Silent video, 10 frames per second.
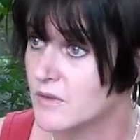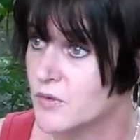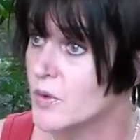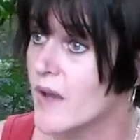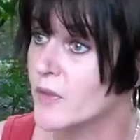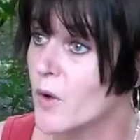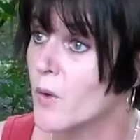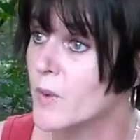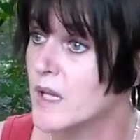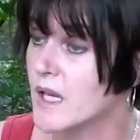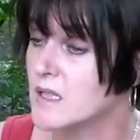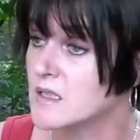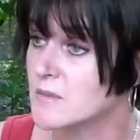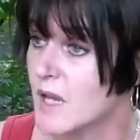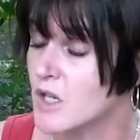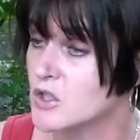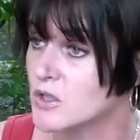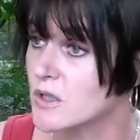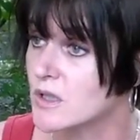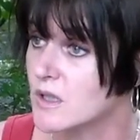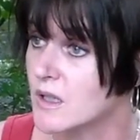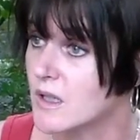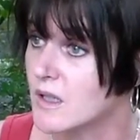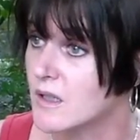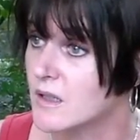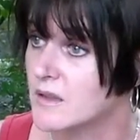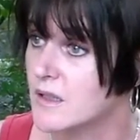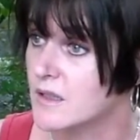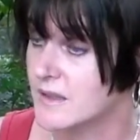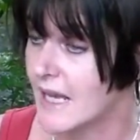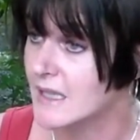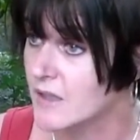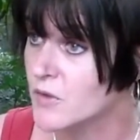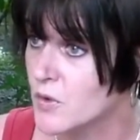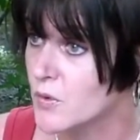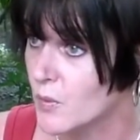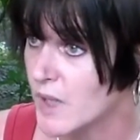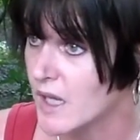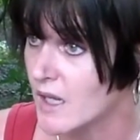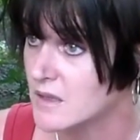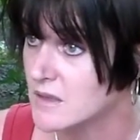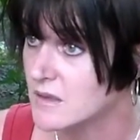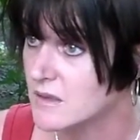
throughout the whole weekend to make sure that they lived through the weekend,